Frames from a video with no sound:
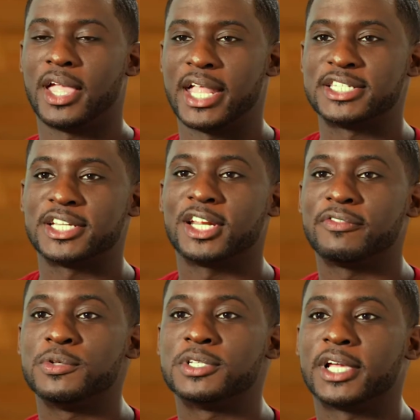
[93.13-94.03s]
Instead of
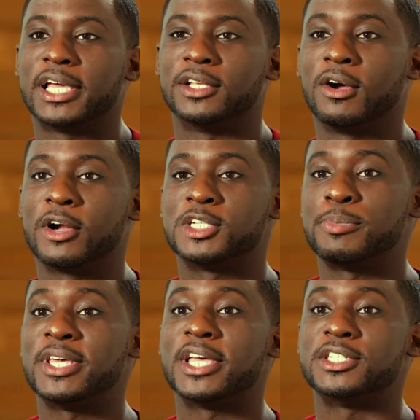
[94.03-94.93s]
using a large
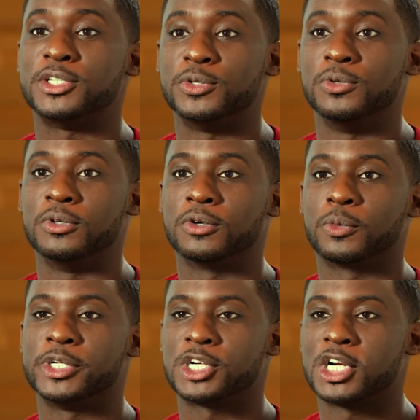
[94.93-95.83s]
P S U,
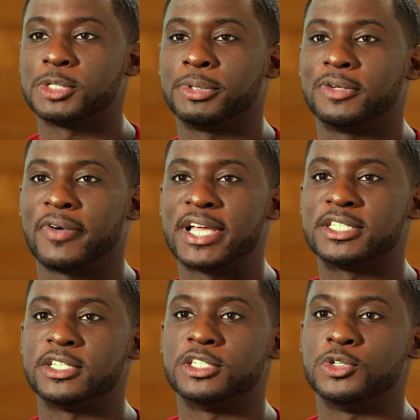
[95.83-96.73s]
rechargeable
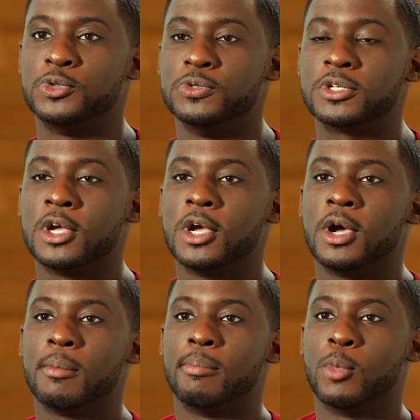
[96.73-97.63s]
devices use
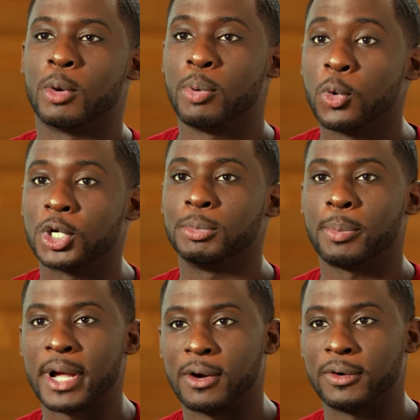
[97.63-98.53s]
more portable
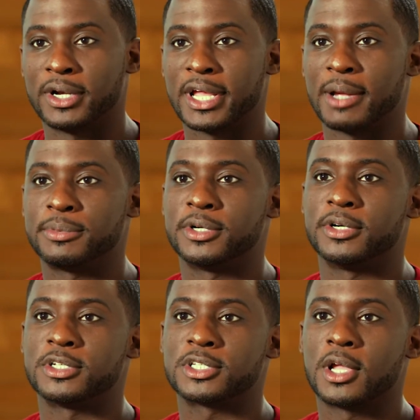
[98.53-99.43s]
power
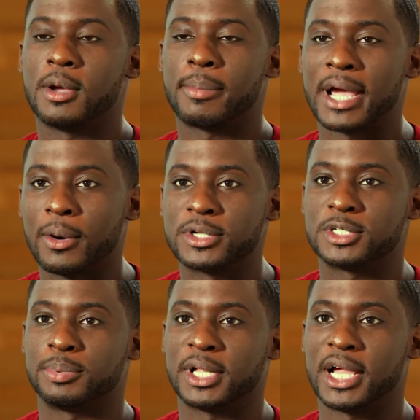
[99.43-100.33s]
adapters, power
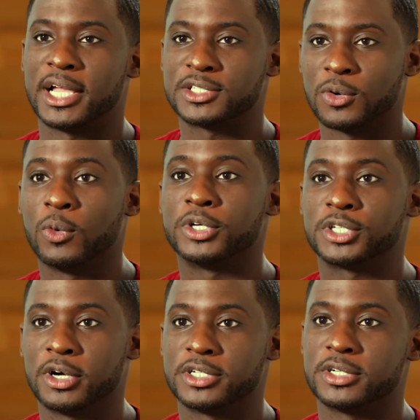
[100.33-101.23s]
supplies, or
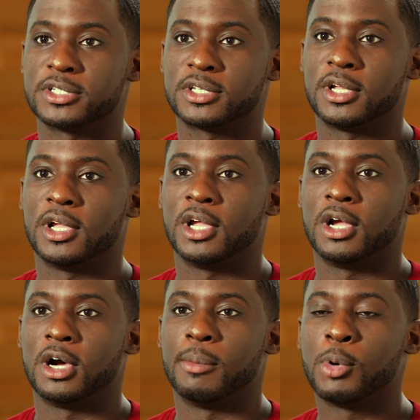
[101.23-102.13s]
chargers.
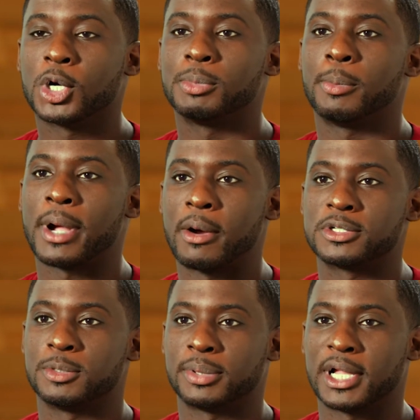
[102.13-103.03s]
A portable power
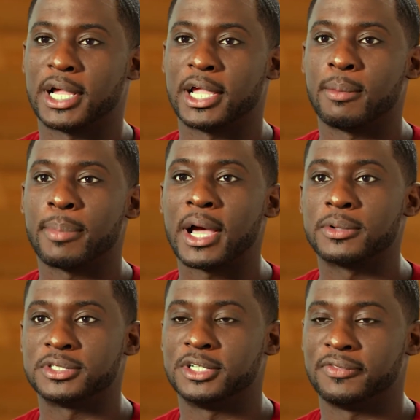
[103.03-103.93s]
supply
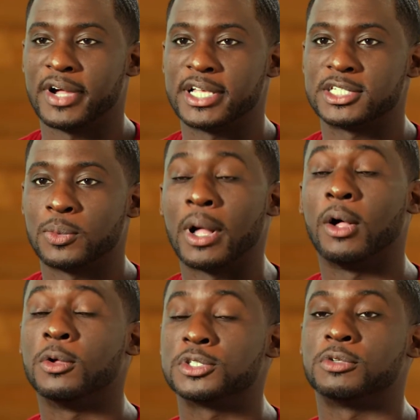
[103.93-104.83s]
powers the device while
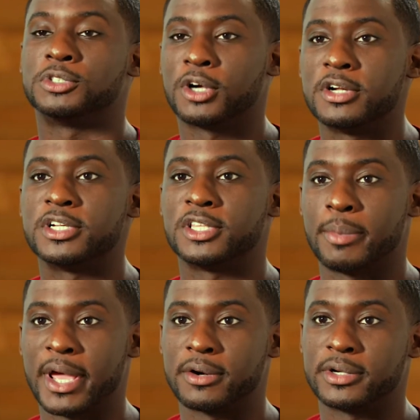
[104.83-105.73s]
also charging the
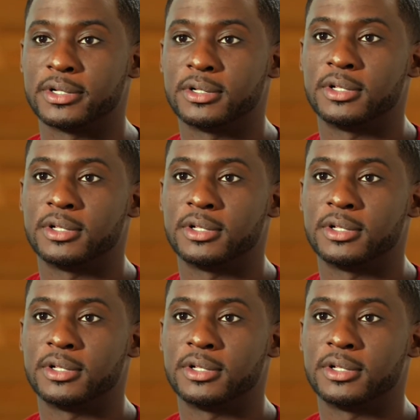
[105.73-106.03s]
battery.